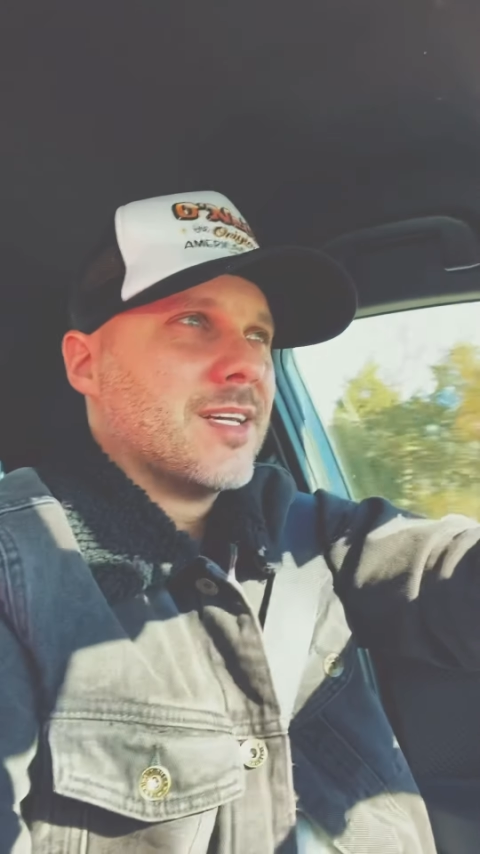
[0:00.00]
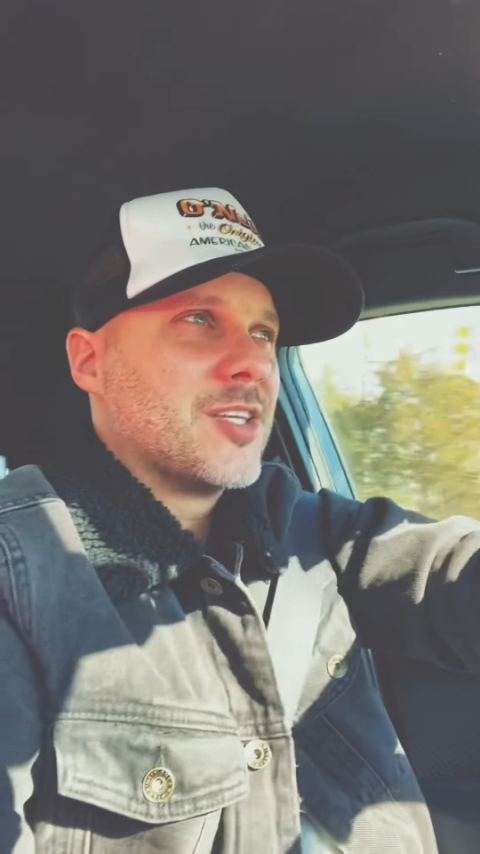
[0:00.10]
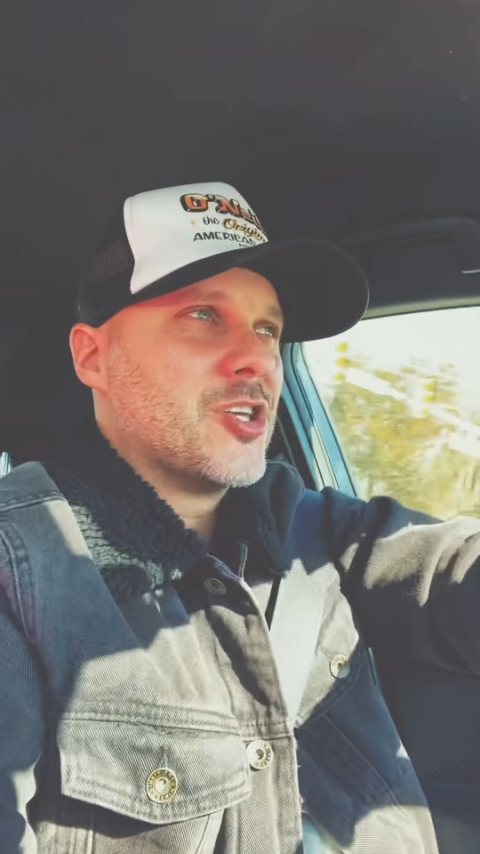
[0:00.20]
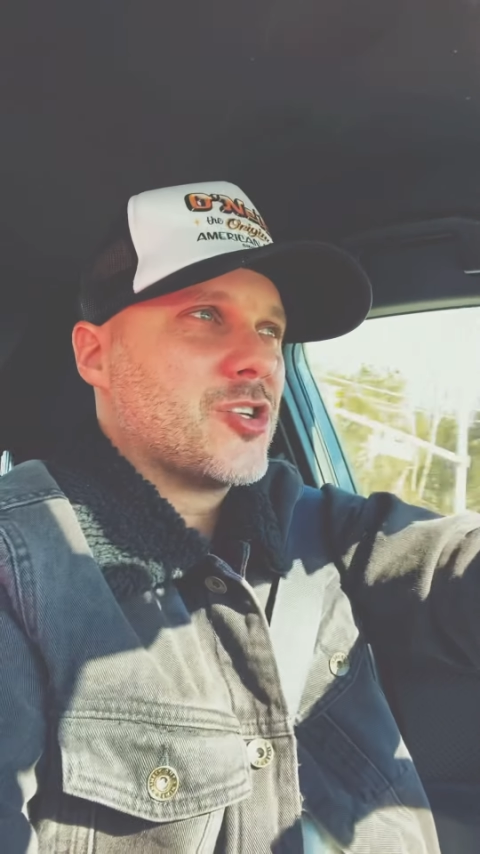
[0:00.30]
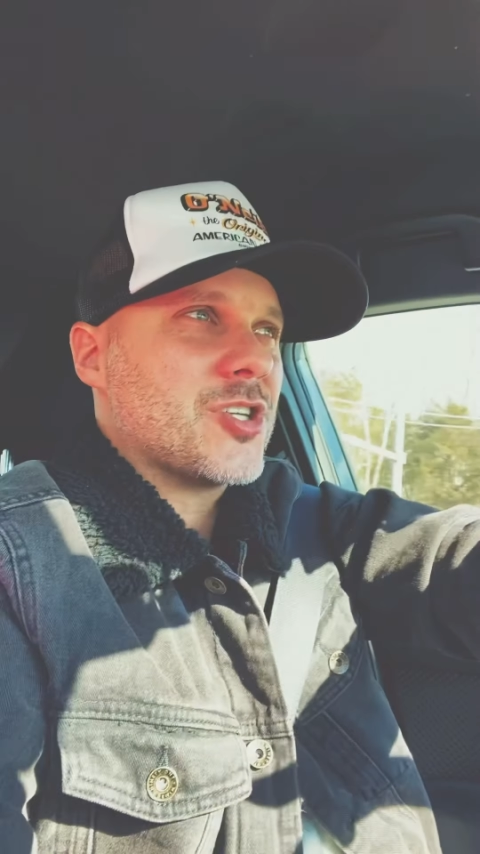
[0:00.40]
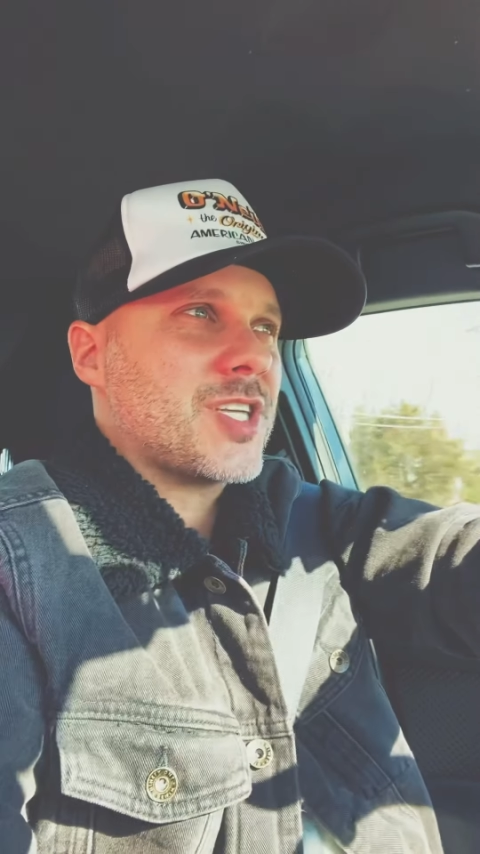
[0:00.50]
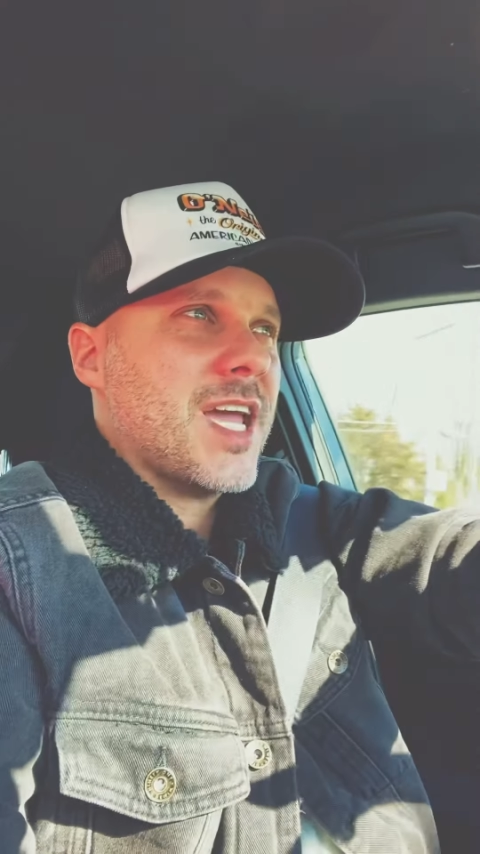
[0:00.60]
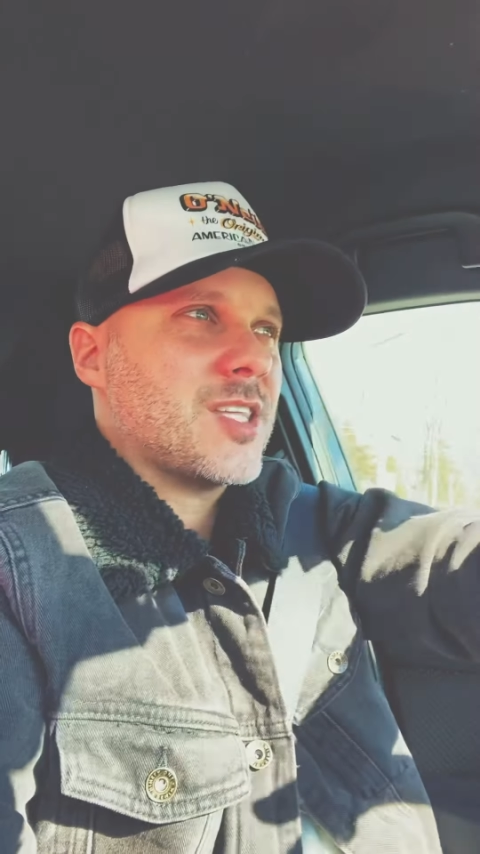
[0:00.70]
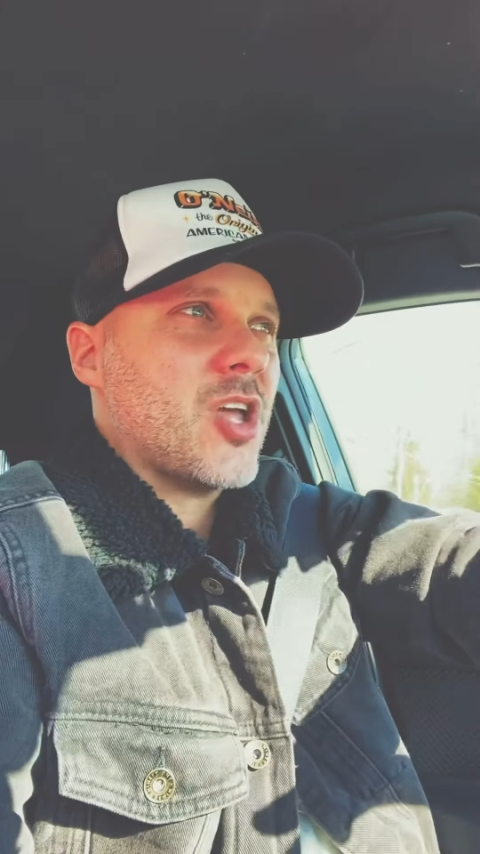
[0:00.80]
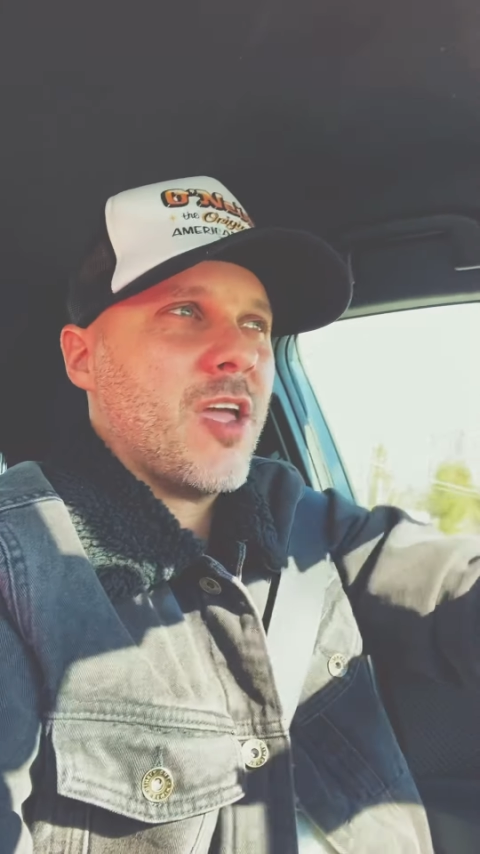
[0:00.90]
You just
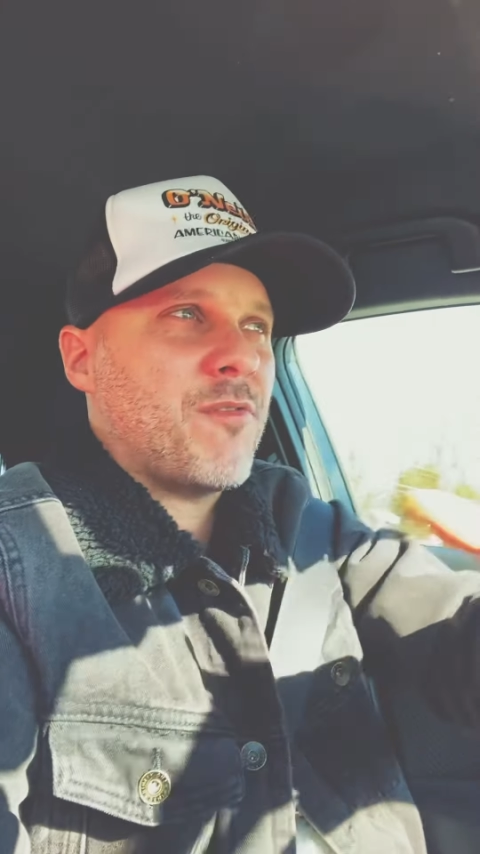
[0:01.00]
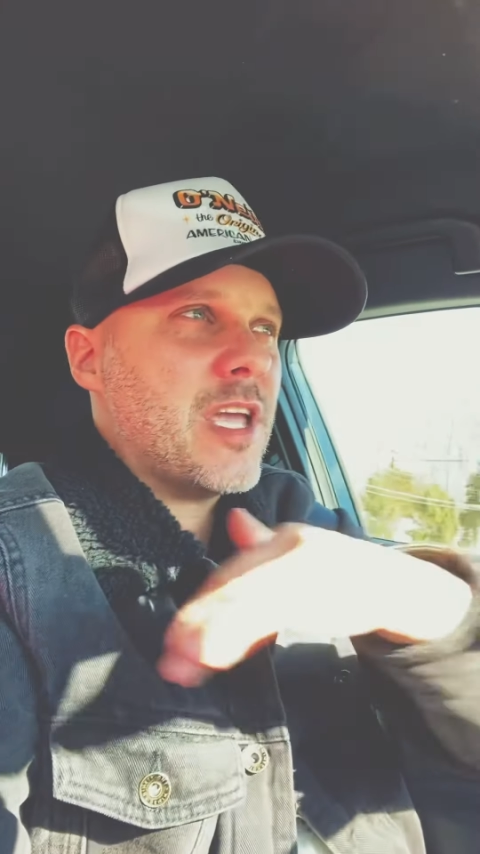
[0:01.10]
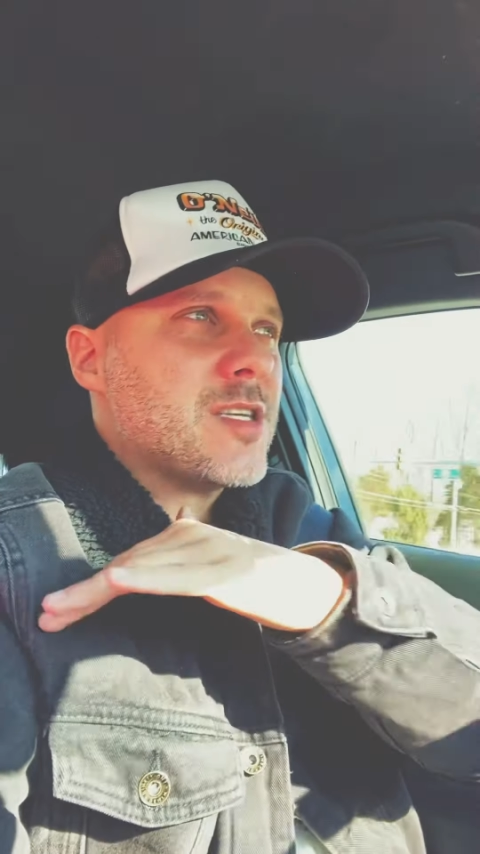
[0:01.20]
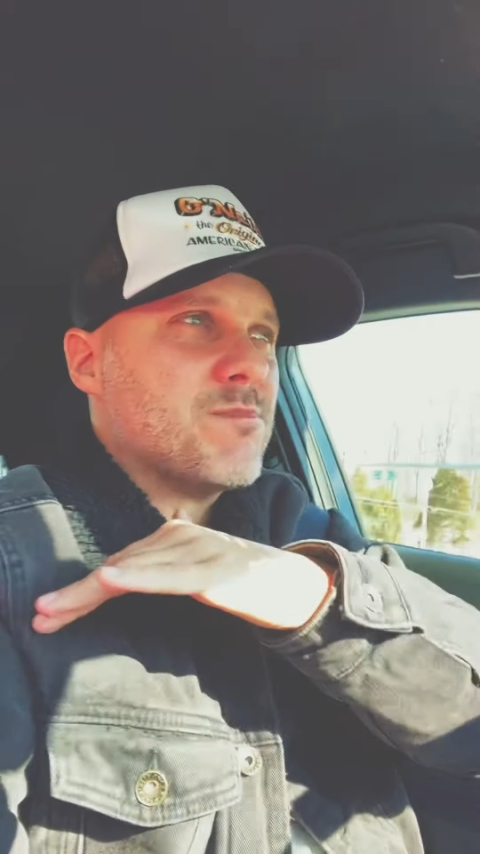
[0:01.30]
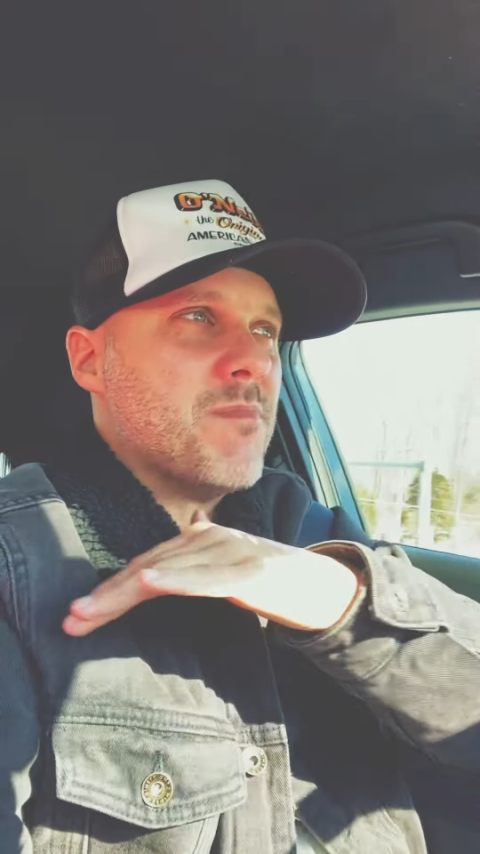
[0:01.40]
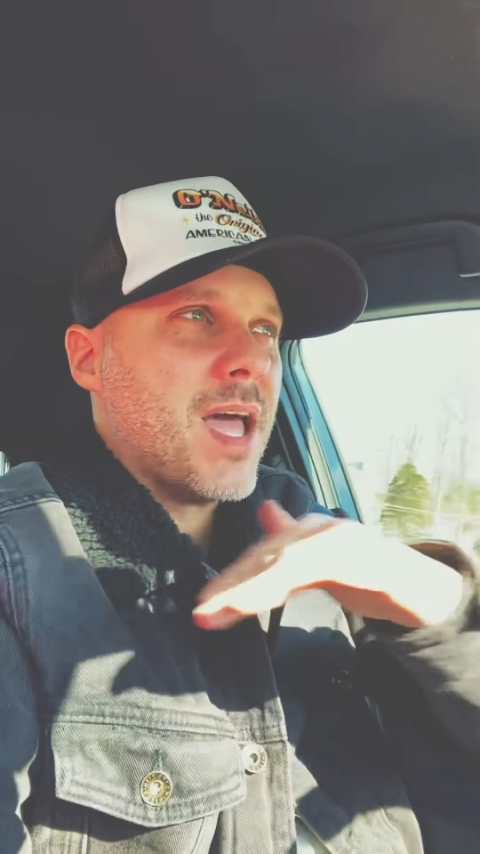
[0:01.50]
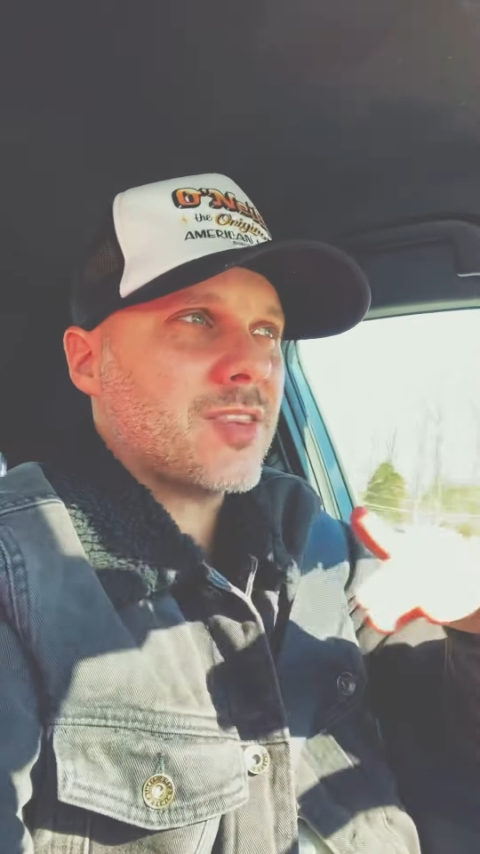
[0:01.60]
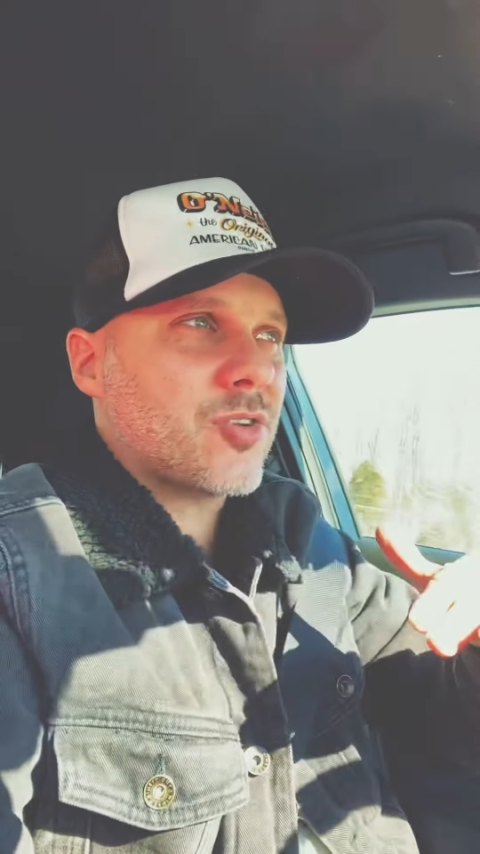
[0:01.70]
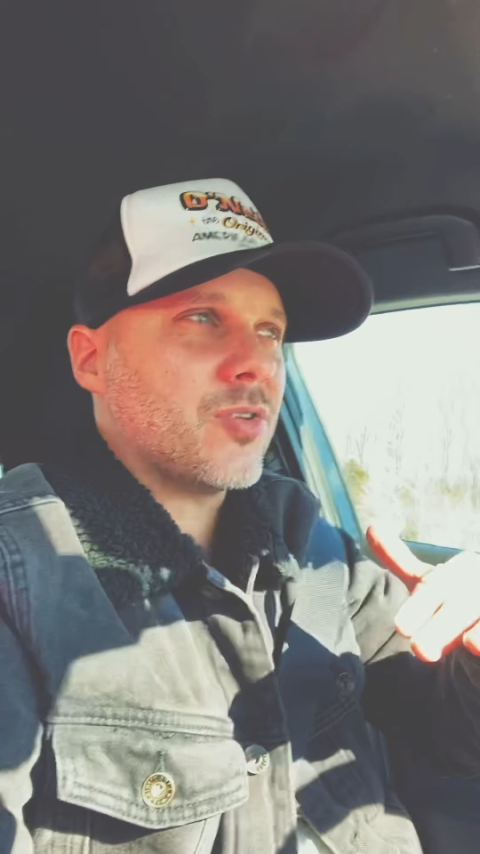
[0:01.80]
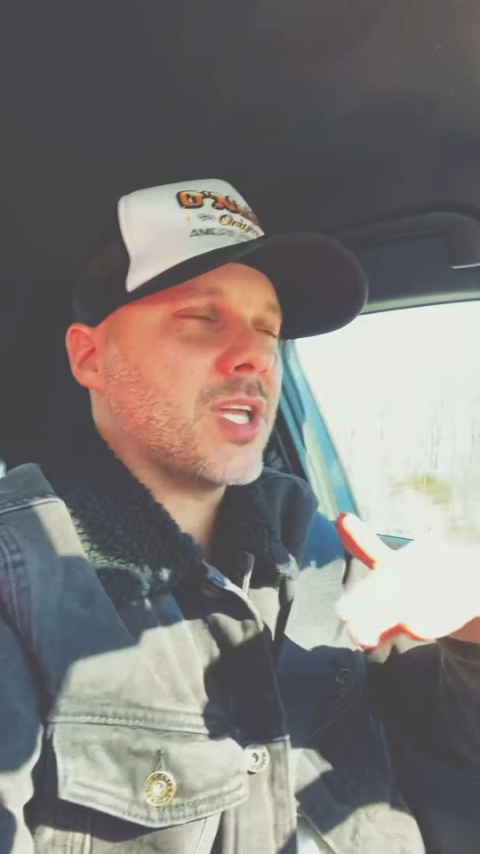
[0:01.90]
can't do it. If he's
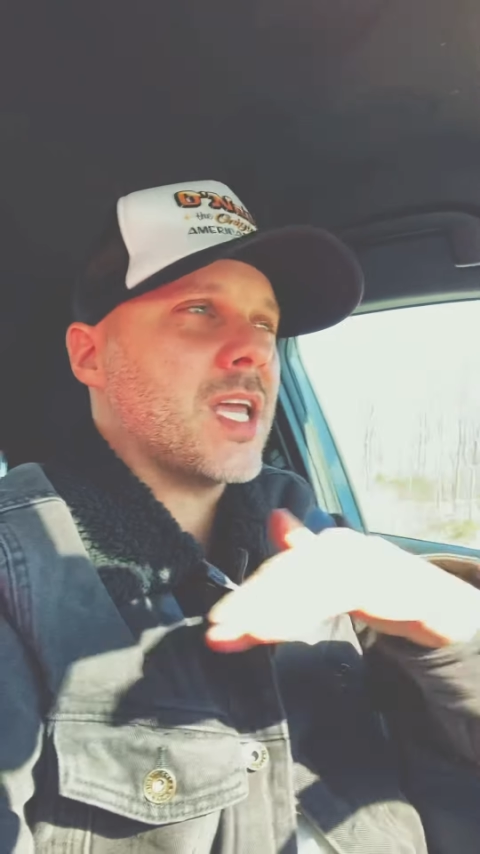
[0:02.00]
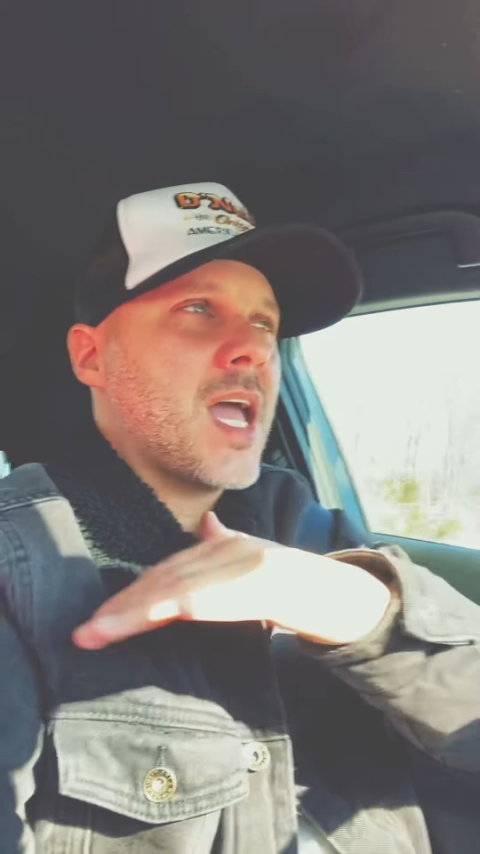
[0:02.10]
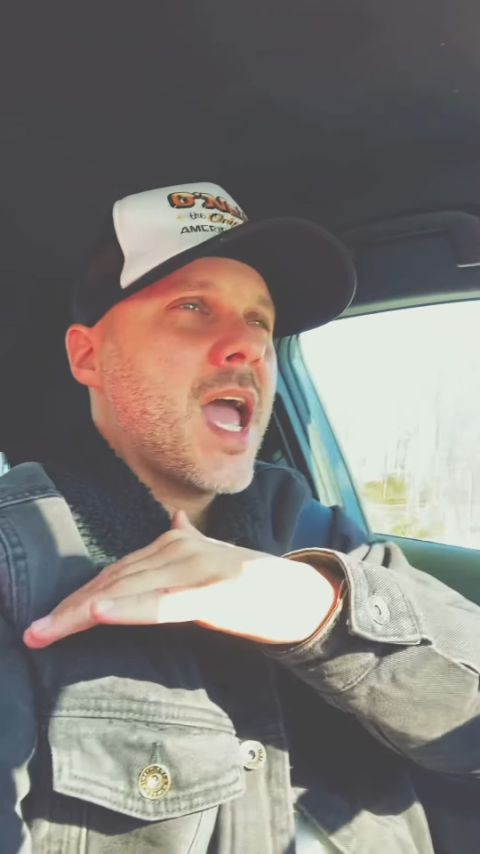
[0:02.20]
mentally